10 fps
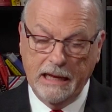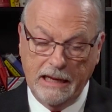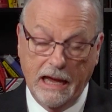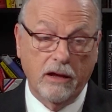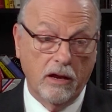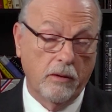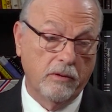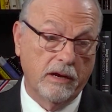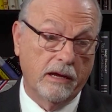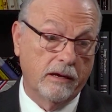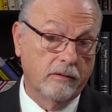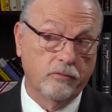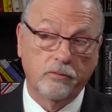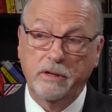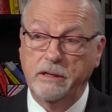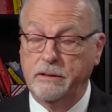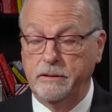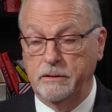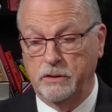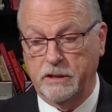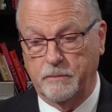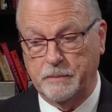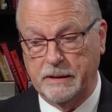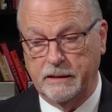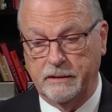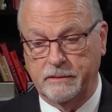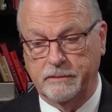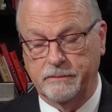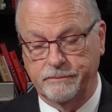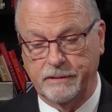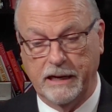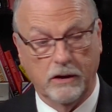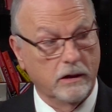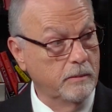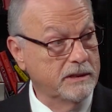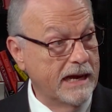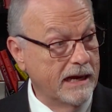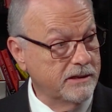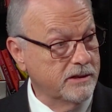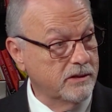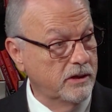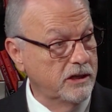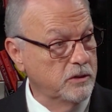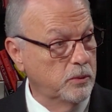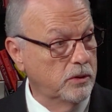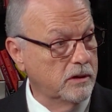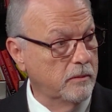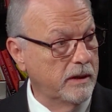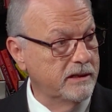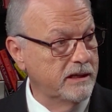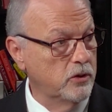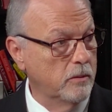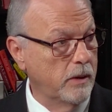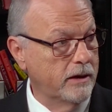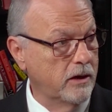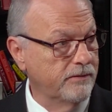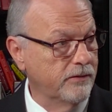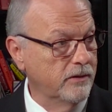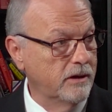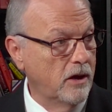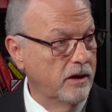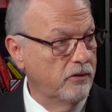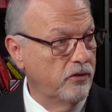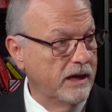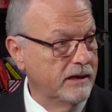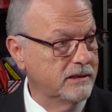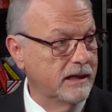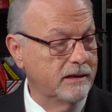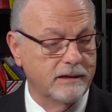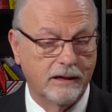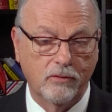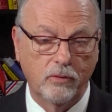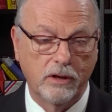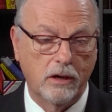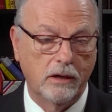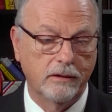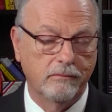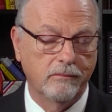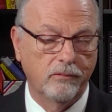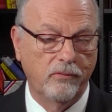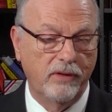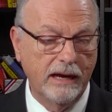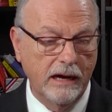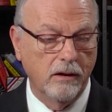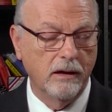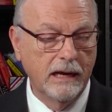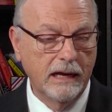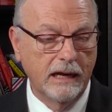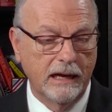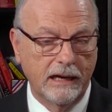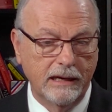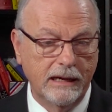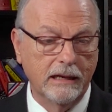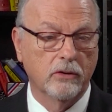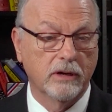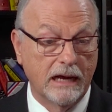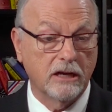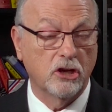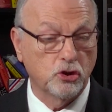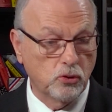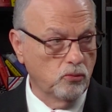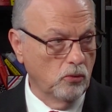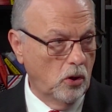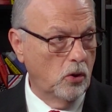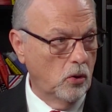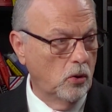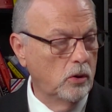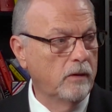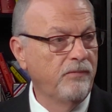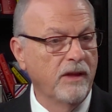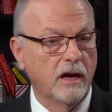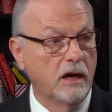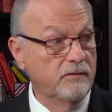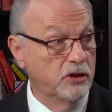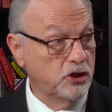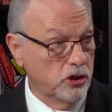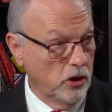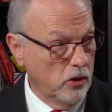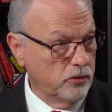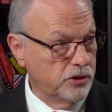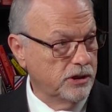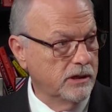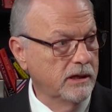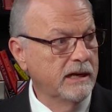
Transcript: Yeah, look up Eric Metaxas on his book about Dietrich Bonhoeffer and all of the things that went on there. Hitler got control of the church,